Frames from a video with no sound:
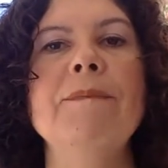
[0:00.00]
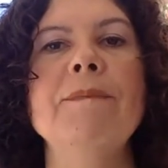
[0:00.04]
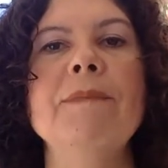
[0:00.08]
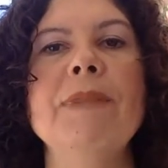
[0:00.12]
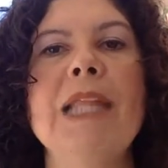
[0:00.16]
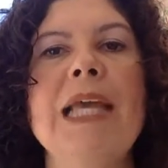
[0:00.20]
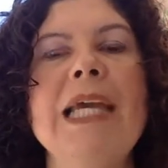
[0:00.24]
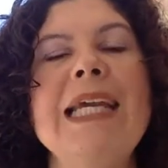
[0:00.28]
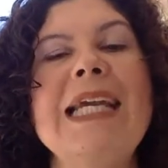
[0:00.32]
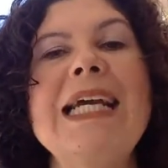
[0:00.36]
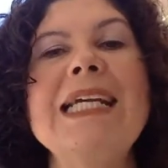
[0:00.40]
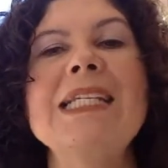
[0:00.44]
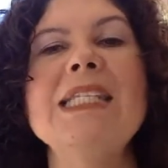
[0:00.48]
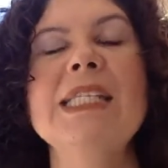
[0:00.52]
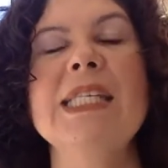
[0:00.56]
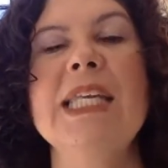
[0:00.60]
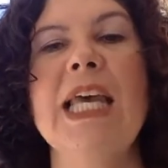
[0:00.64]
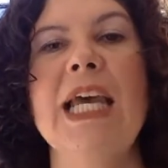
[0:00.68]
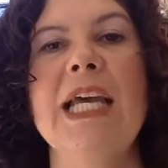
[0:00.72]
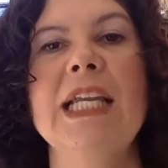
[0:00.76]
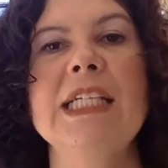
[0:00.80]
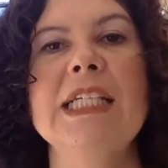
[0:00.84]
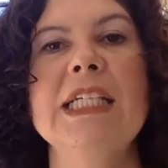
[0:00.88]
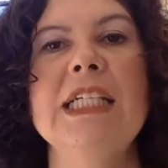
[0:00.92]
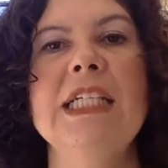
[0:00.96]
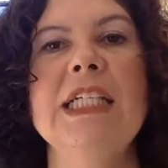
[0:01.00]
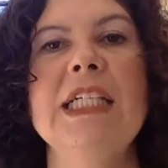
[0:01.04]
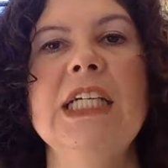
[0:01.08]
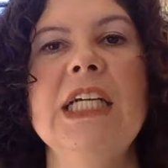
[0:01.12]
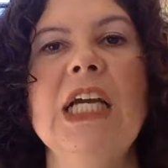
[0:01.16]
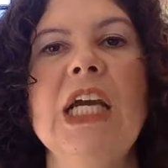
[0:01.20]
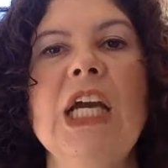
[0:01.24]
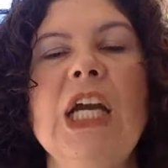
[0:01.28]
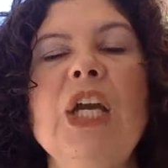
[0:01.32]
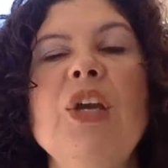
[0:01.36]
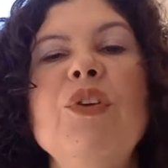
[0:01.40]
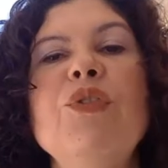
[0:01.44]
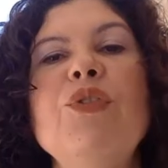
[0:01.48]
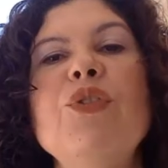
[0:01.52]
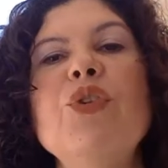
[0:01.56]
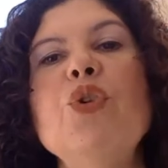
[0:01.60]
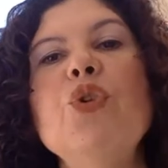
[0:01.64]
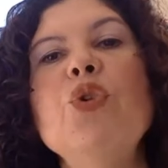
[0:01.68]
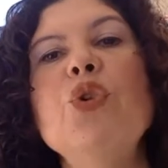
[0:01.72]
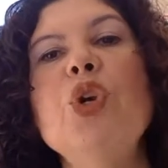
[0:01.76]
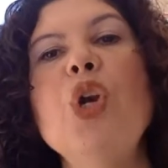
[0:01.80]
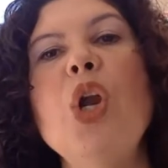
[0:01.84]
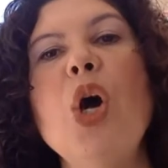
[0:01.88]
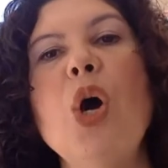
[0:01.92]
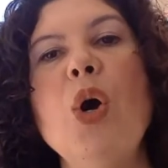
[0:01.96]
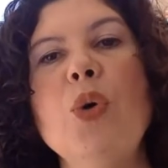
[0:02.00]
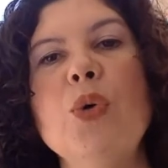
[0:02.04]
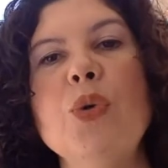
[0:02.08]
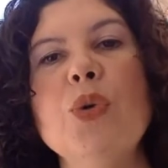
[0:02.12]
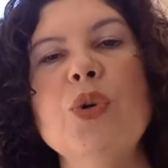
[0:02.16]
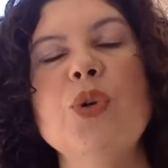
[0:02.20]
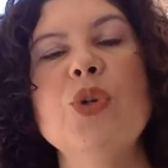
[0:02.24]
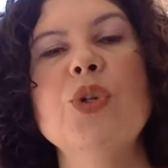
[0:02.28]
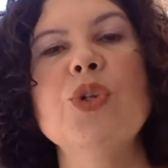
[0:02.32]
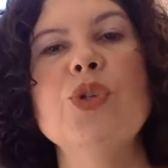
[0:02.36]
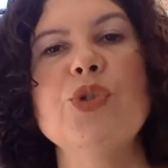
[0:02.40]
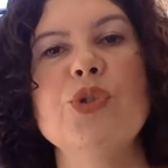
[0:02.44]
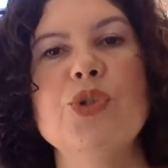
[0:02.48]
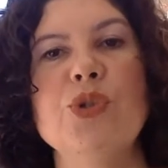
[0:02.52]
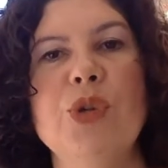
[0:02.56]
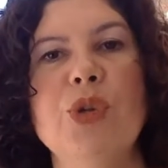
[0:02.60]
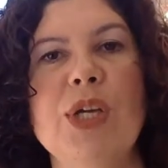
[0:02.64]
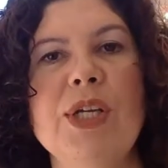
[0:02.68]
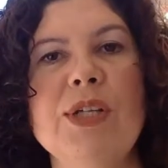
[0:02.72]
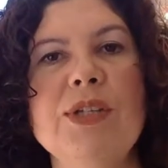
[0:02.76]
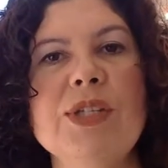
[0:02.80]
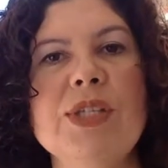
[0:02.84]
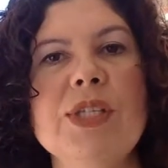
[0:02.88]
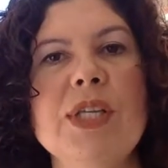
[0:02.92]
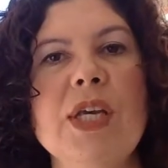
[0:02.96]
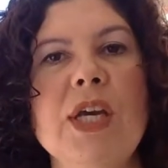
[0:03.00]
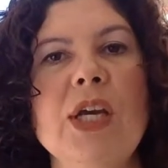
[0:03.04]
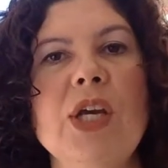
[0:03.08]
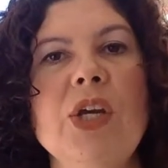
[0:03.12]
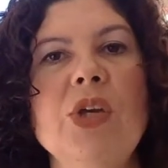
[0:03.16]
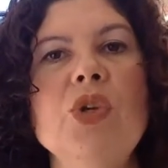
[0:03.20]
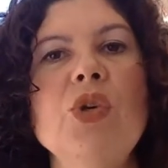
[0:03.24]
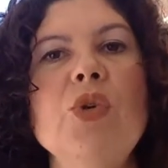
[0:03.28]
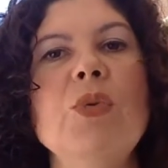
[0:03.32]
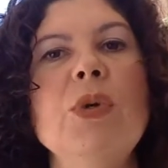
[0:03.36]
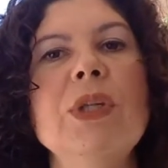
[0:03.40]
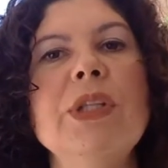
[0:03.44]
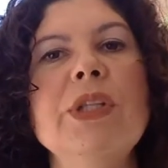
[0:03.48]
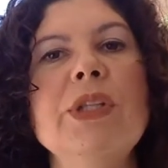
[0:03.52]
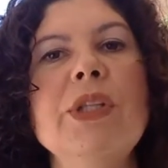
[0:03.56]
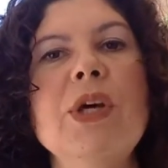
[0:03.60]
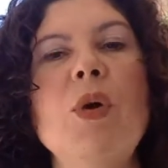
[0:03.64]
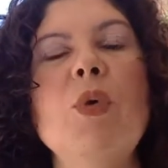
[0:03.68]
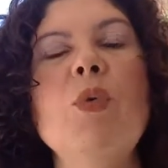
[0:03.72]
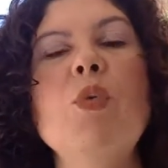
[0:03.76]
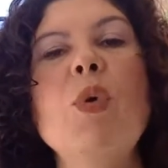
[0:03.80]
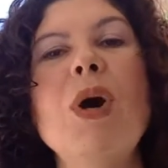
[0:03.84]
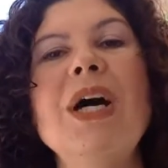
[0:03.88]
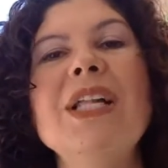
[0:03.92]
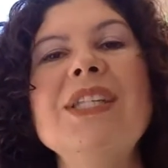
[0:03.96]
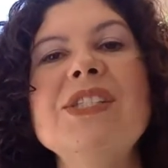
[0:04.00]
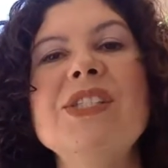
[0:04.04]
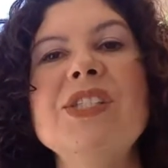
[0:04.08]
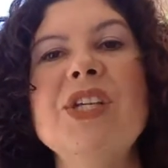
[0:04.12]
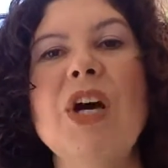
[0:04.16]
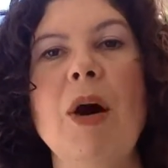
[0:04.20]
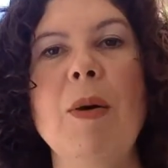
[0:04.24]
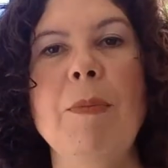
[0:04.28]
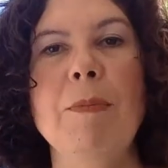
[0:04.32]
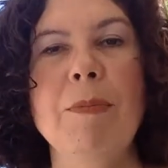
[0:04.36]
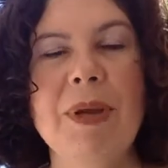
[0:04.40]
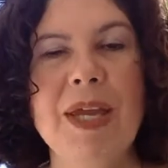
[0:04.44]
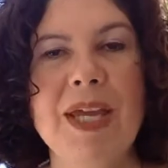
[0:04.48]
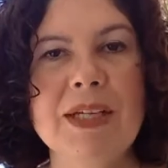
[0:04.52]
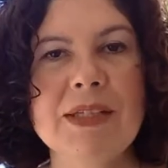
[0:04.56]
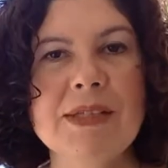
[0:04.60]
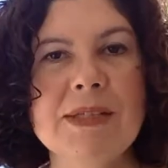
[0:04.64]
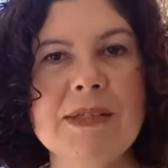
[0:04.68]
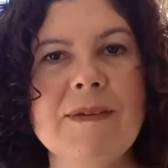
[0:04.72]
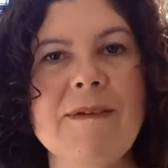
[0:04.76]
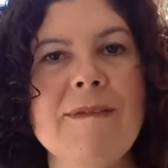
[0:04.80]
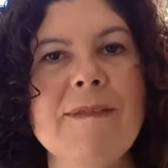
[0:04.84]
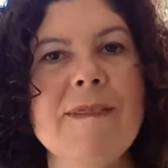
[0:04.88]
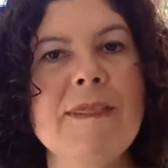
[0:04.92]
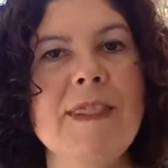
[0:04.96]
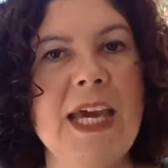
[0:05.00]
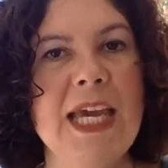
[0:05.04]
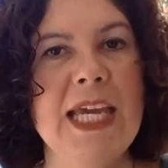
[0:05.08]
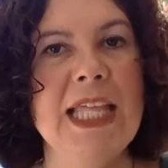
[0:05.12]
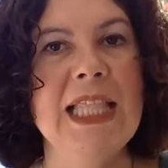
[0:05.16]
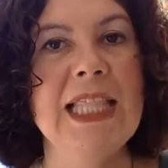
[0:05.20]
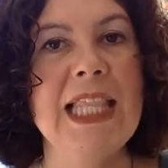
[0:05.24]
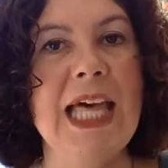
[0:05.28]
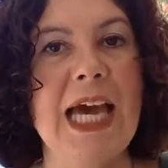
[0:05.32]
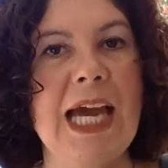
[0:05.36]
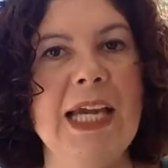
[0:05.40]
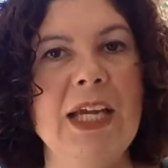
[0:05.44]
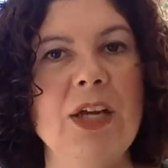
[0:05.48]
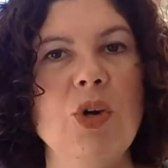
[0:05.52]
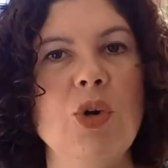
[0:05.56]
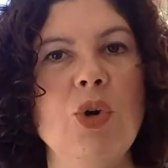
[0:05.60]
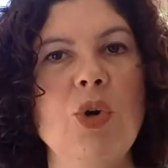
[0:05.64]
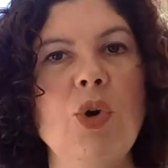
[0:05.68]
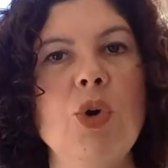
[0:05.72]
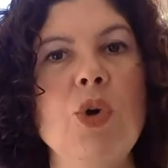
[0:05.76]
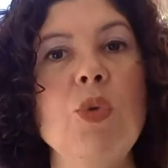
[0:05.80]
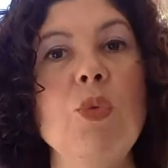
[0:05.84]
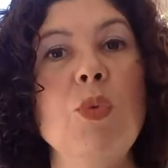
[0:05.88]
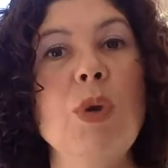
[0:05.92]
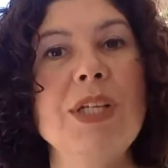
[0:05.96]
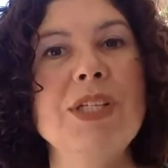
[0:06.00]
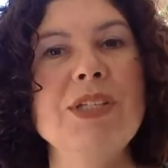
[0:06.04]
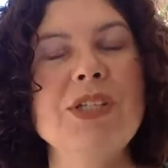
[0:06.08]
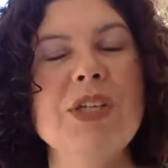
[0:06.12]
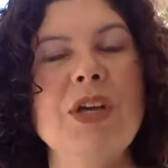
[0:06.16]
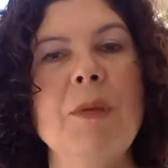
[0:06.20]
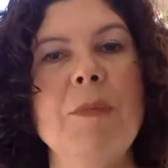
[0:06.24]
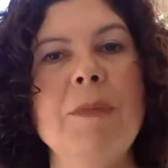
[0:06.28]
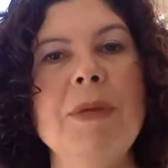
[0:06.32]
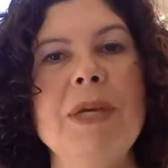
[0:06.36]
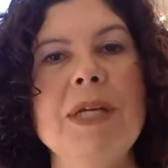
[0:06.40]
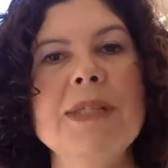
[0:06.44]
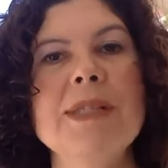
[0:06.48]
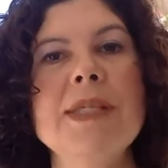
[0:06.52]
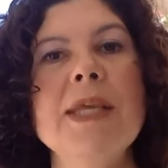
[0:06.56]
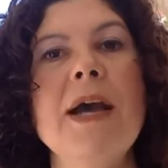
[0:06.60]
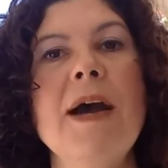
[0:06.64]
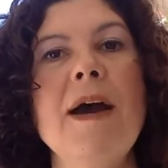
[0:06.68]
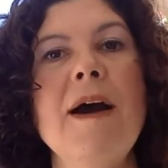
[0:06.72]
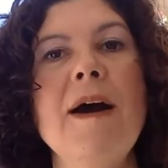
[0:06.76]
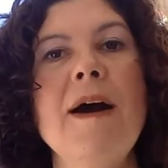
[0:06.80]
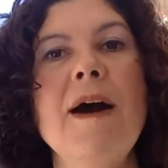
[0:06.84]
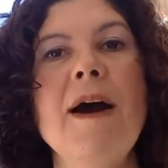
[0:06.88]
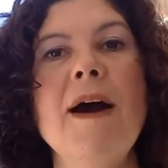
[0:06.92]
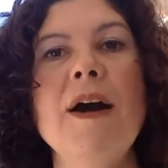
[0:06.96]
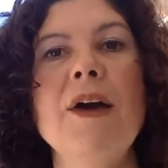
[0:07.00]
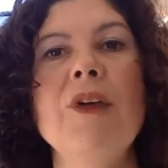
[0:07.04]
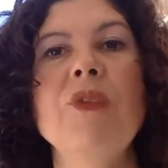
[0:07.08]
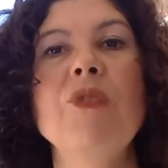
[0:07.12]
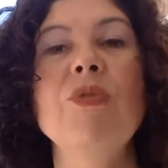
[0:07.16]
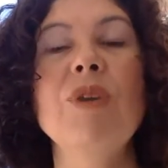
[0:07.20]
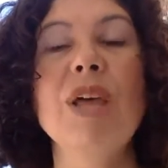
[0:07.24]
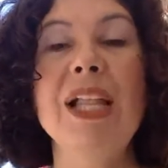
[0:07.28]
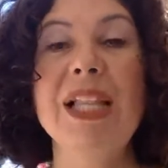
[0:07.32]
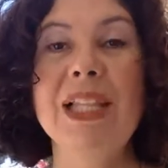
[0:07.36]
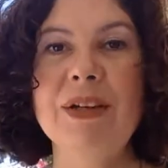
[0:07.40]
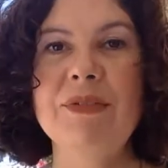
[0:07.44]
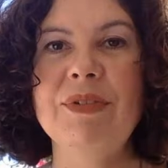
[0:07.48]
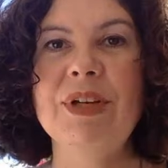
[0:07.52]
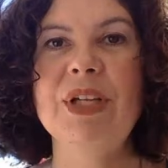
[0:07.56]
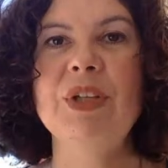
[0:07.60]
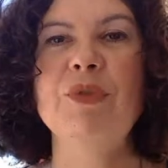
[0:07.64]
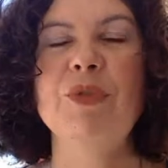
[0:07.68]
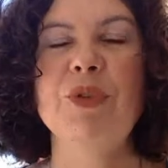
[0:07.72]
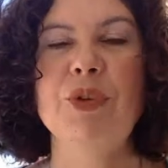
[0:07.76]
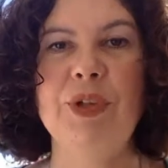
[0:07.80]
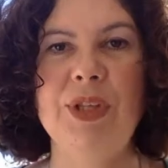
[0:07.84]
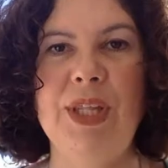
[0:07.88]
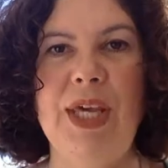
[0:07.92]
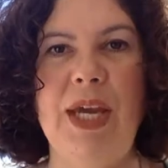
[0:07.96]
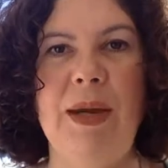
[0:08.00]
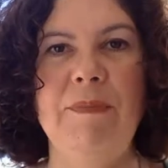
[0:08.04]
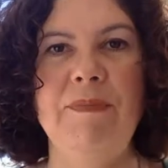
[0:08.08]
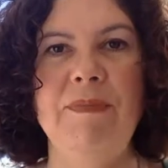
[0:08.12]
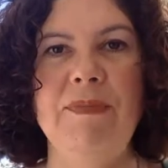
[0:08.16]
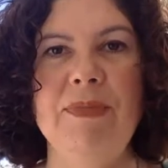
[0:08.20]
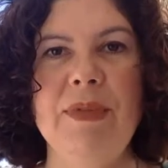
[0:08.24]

like I said, if you know your students, you will know what topics they like or what topics are relevant for them.